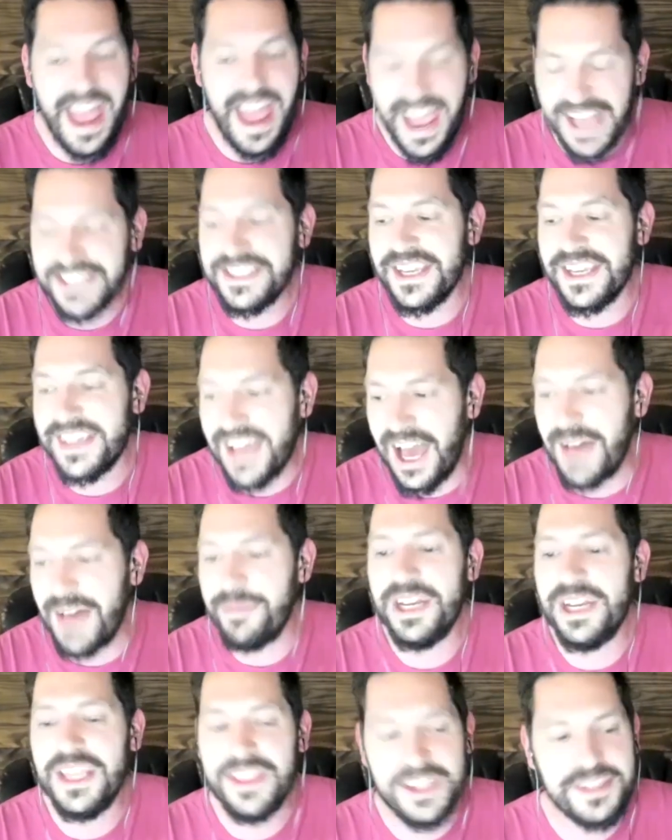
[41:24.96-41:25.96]
As a
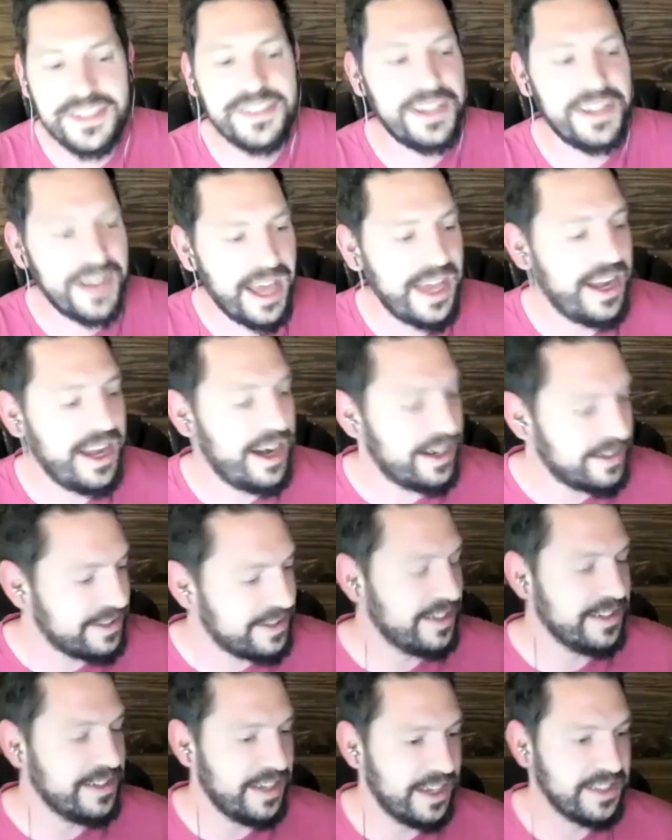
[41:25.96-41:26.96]
comedy, this is a nine out of
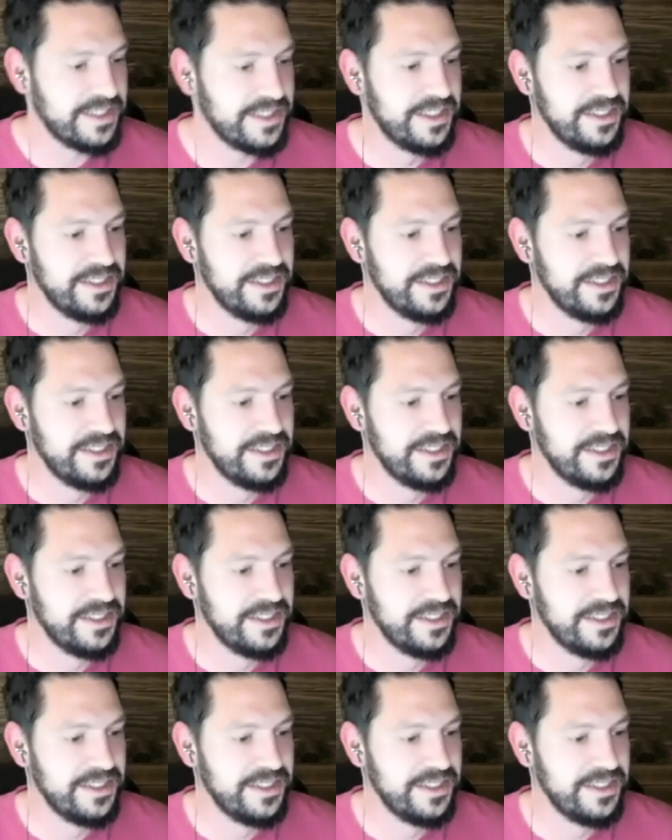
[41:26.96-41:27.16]
ten, yes.